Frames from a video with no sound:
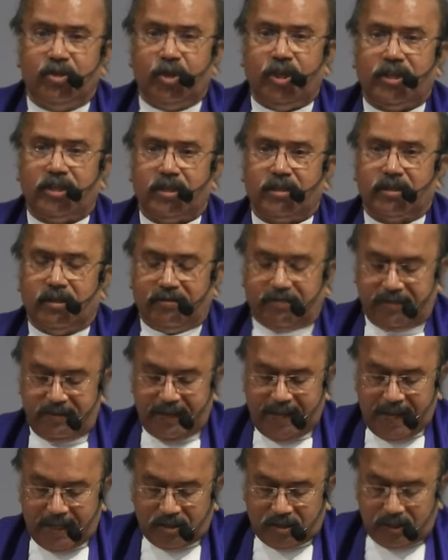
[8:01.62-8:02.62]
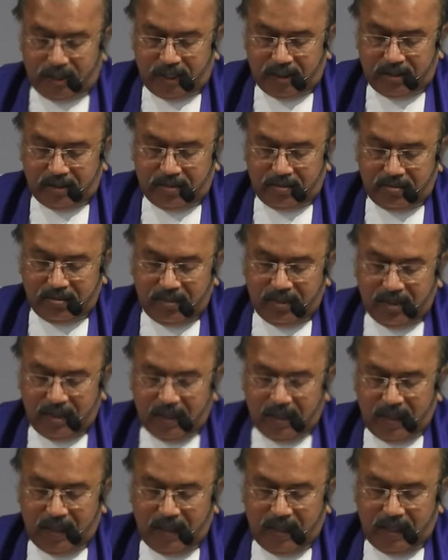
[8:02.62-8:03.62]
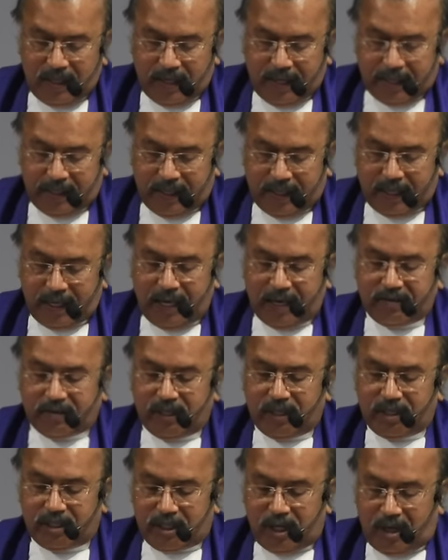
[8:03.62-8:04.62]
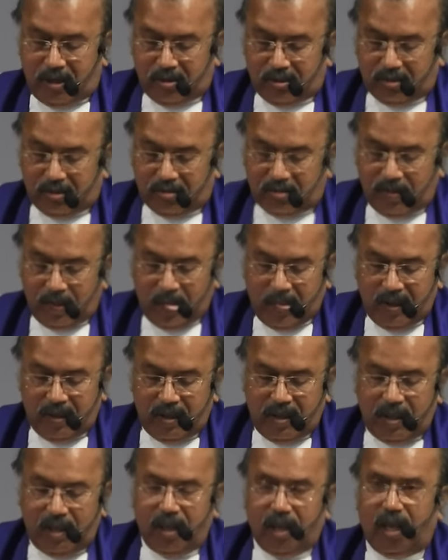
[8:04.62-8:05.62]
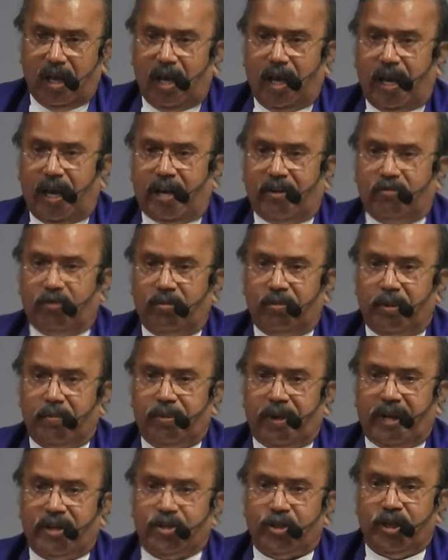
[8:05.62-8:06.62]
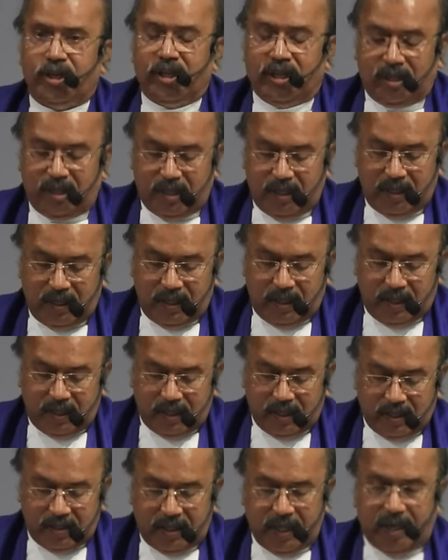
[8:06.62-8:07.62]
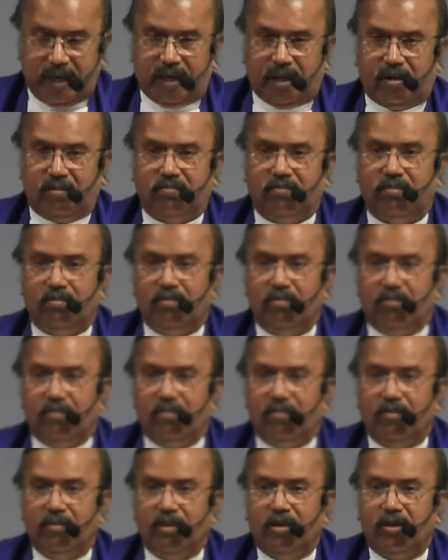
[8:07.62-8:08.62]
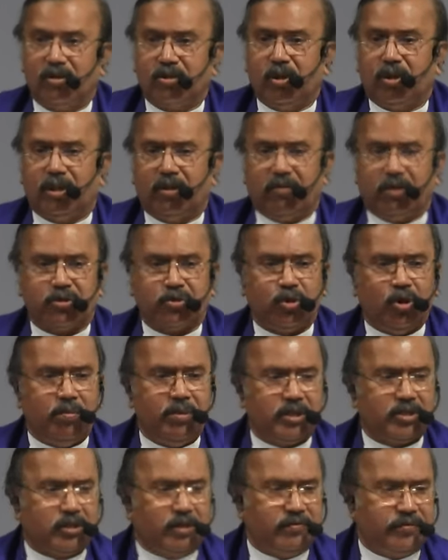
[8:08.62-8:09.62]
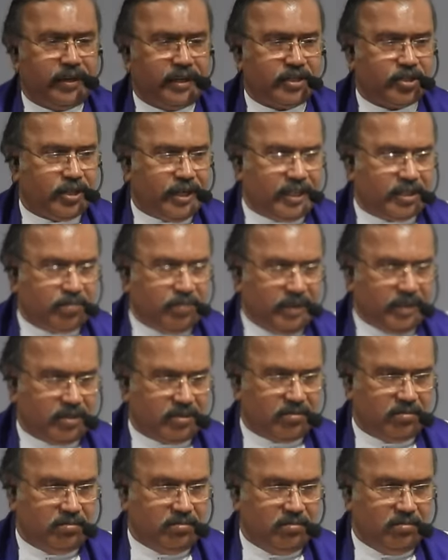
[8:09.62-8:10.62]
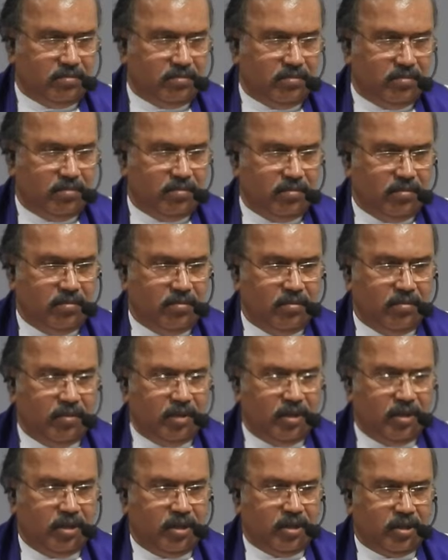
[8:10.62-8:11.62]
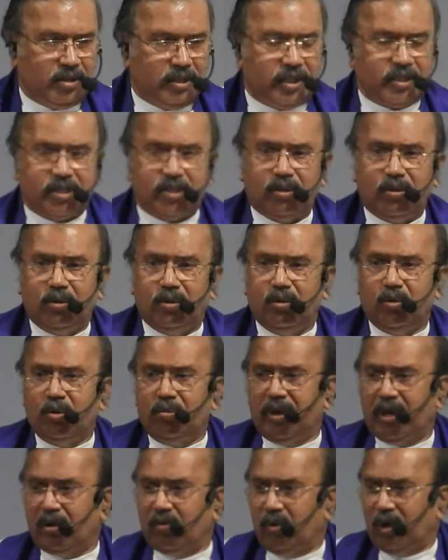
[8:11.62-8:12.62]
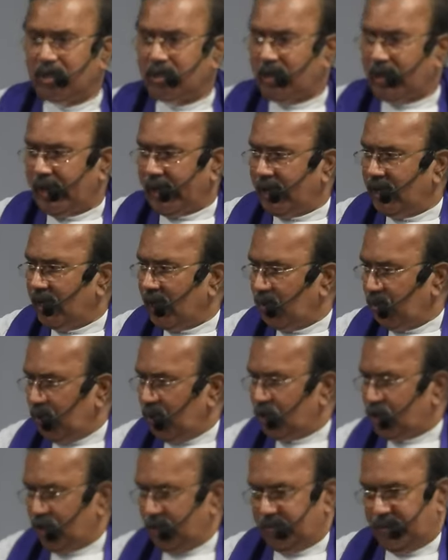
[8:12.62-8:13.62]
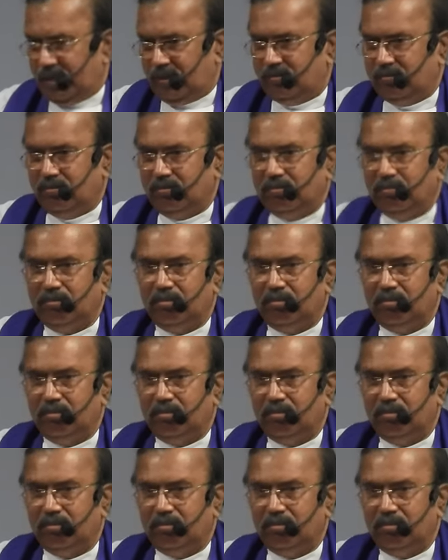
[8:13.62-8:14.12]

Jesus of Nazareth, had arrived in town and would be preaching there. So there was so much of excitement. This woman was a regular worshiper.